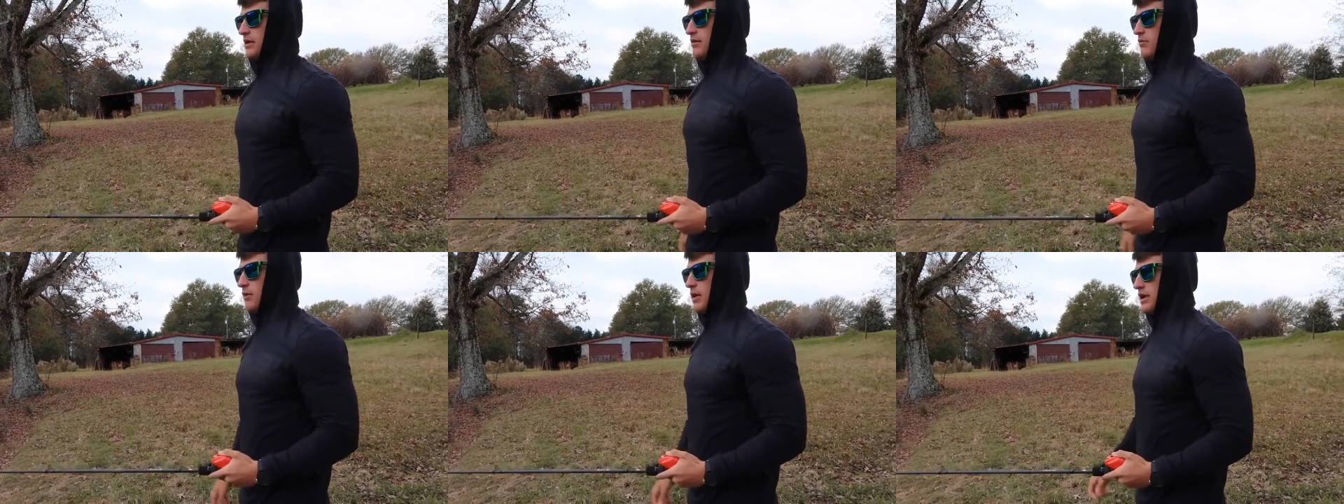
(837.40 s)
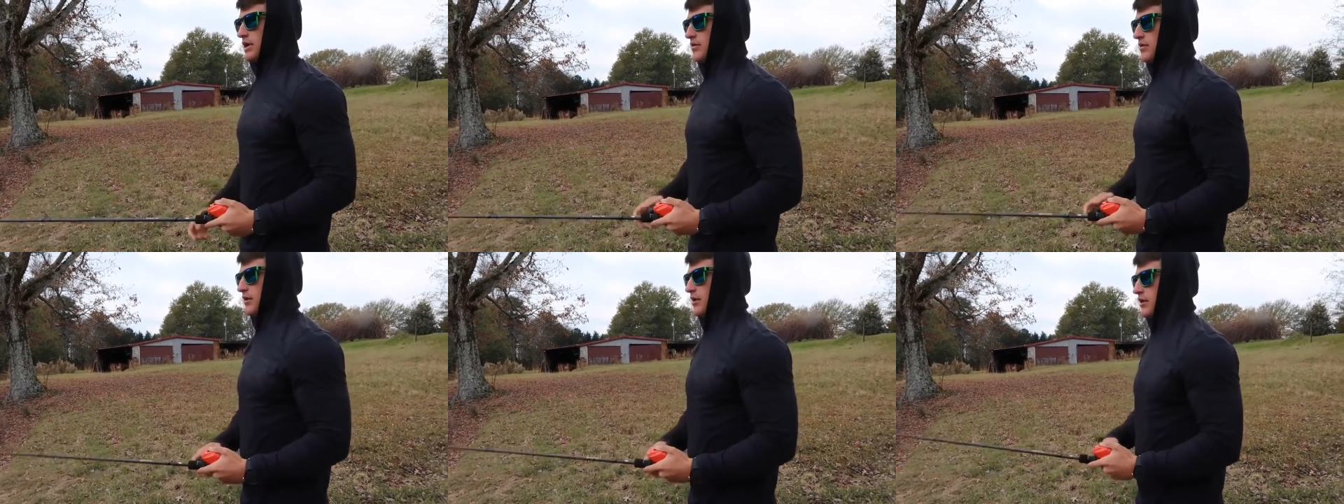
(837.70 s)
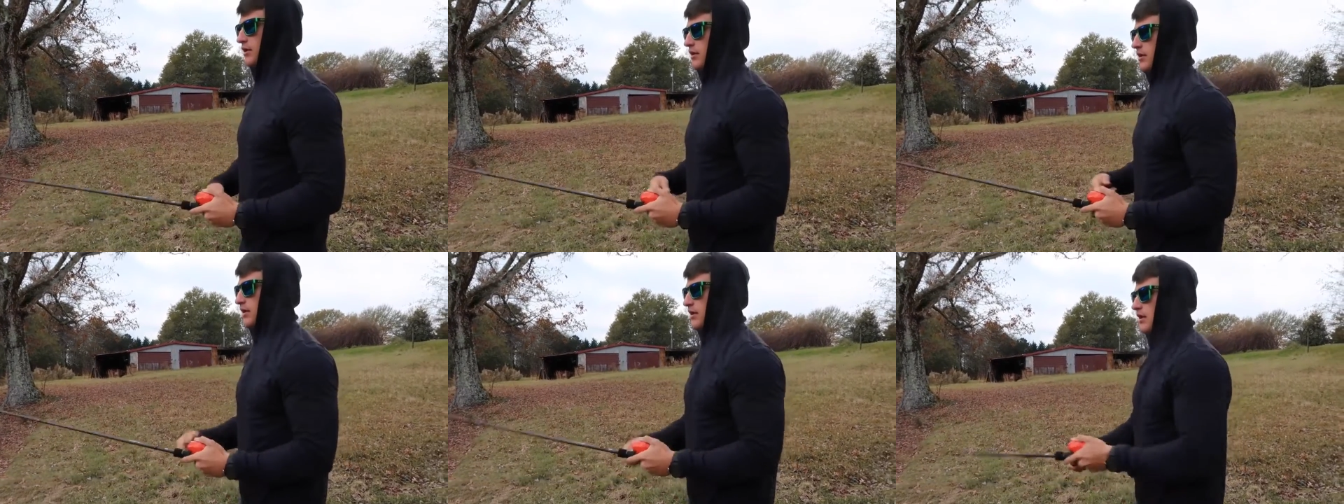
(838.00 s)
and then waiting a
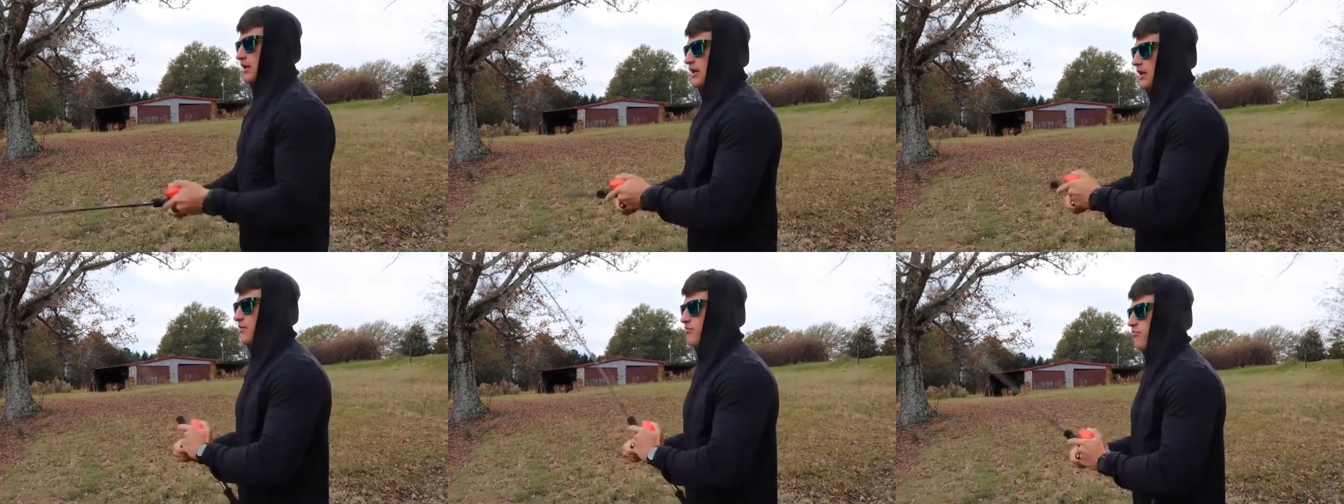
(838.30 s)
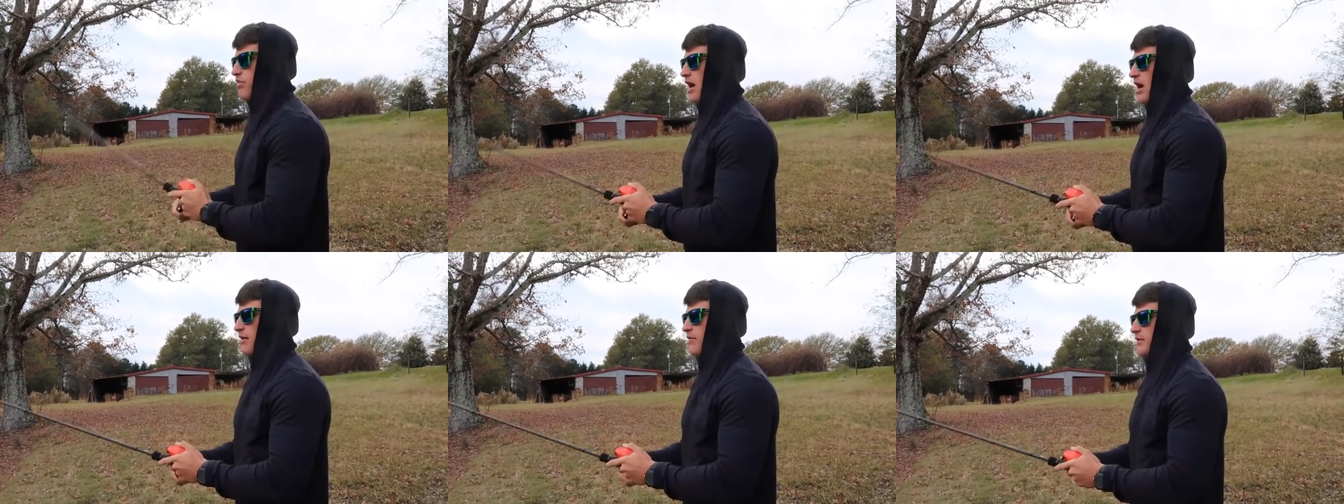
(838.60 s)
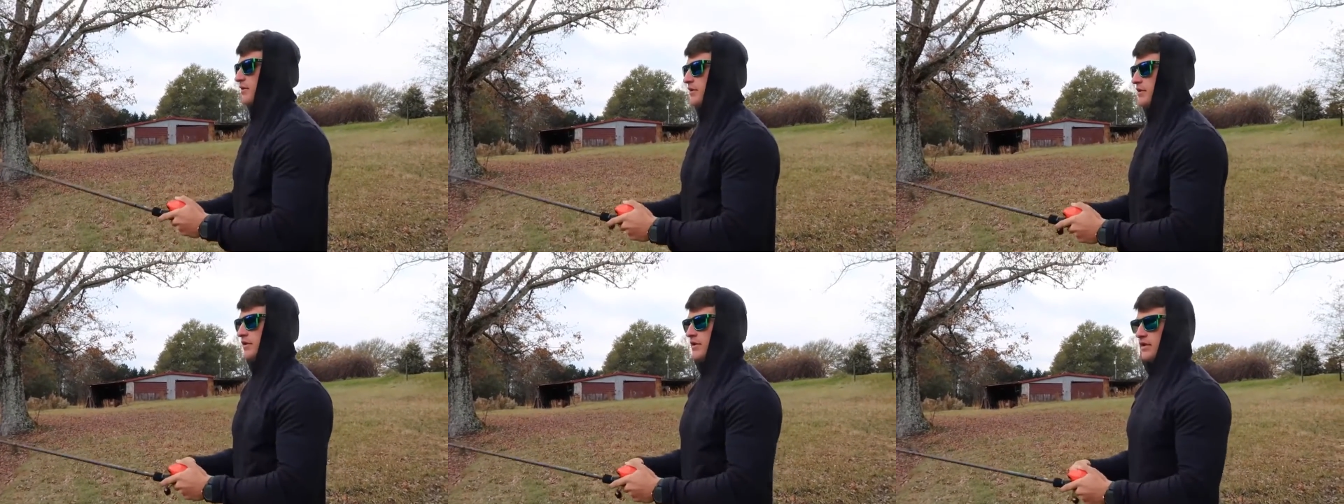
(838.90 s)
minute. And
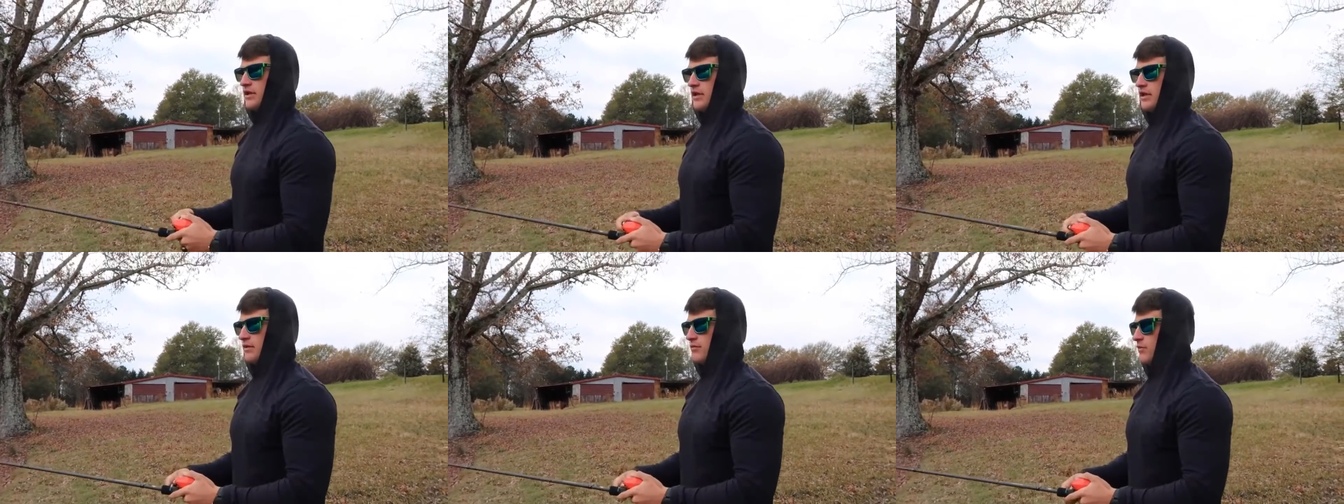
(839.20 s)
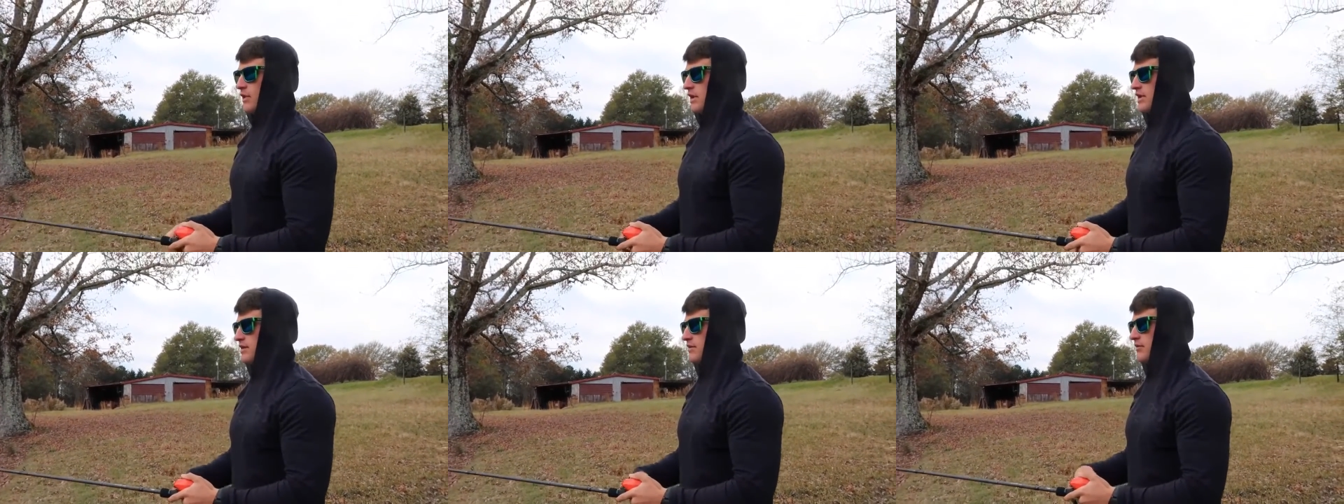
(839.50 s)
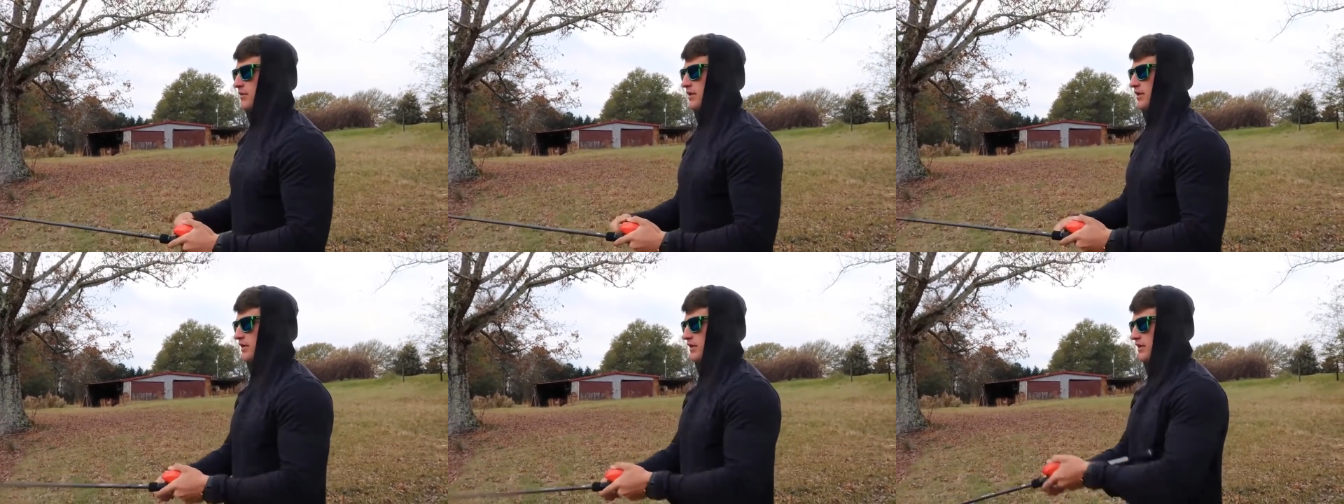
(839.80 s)
popping and then waiting a
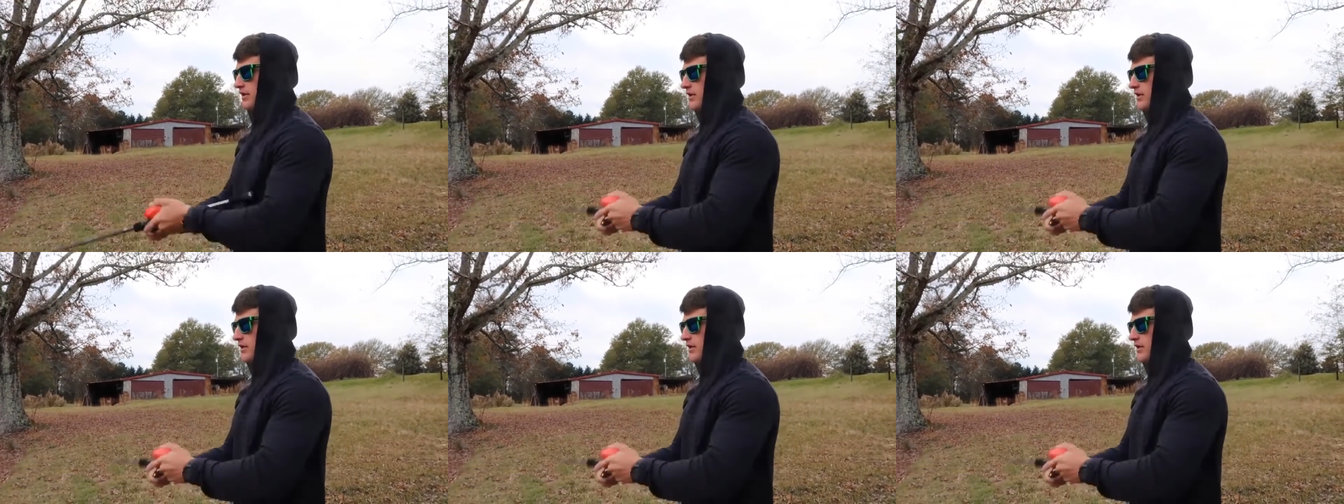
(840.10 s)
minute.